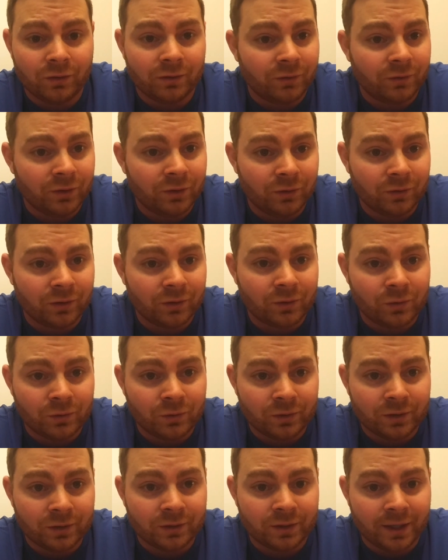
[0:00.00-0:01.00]
If you're doing a
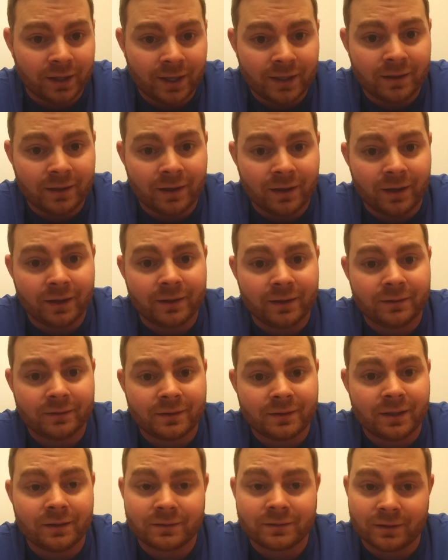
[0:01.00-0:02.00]
cool little edit on it, it
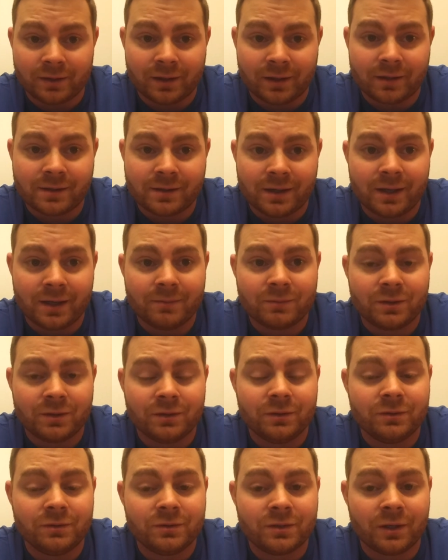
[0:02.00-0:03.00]
takes a lot of time
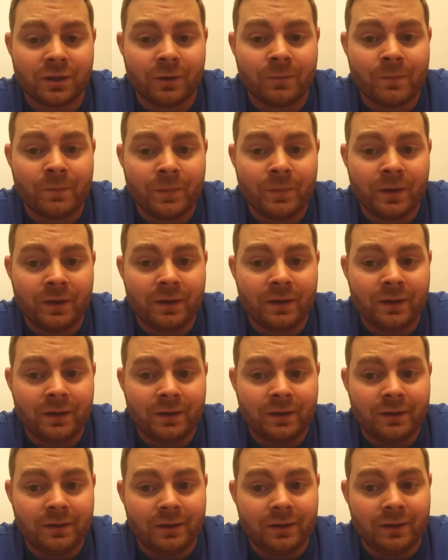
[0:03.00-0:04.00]
too. So,
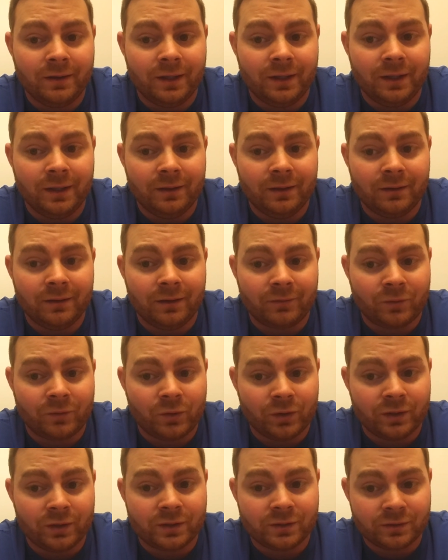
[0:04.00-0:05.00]
and then of
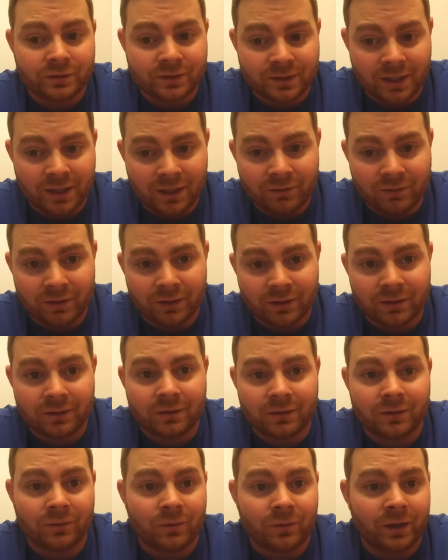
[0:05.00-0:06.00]
course you're saving it,
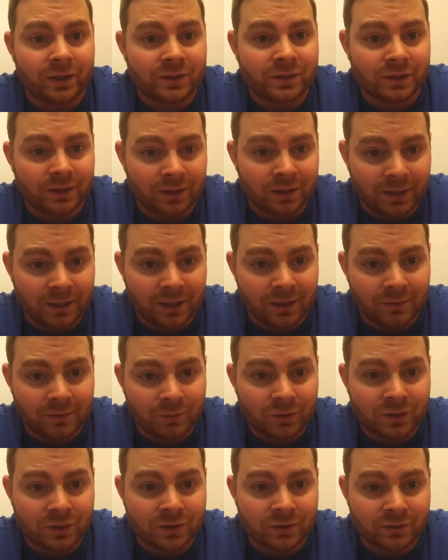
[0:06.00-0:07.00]
you're watching it again to
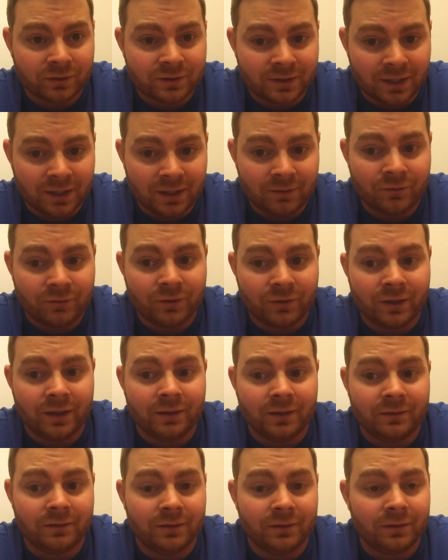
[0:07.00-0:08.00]
make sure it's saved
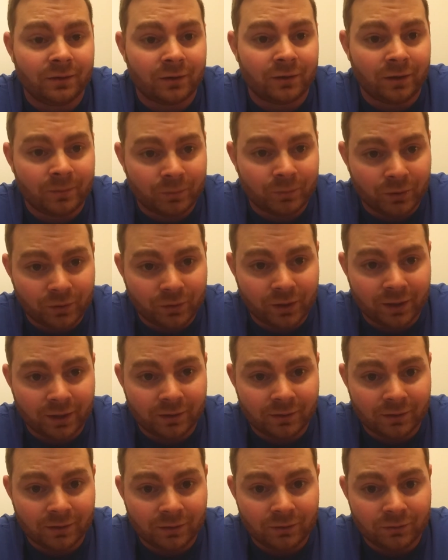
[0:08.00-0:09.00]
right. Then you're uploading it
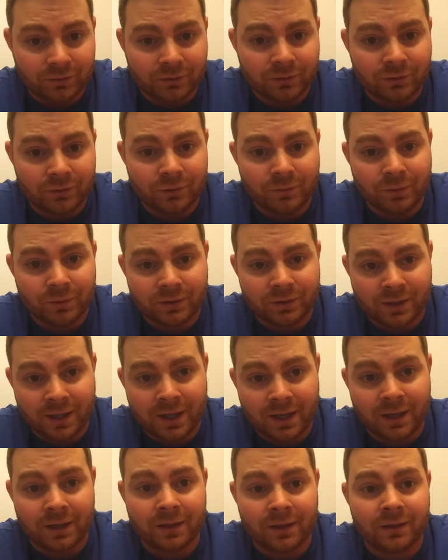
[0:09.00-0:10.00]
to YouTube, you're
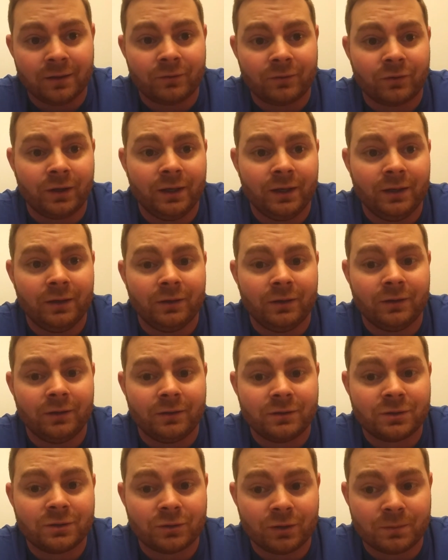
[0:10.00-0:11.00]
tagging it, writing out your
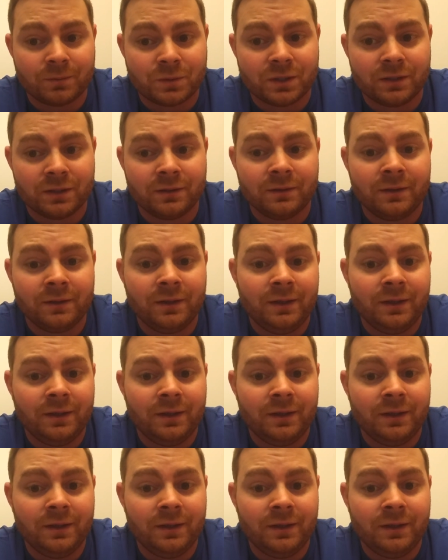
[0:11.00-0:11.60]
description.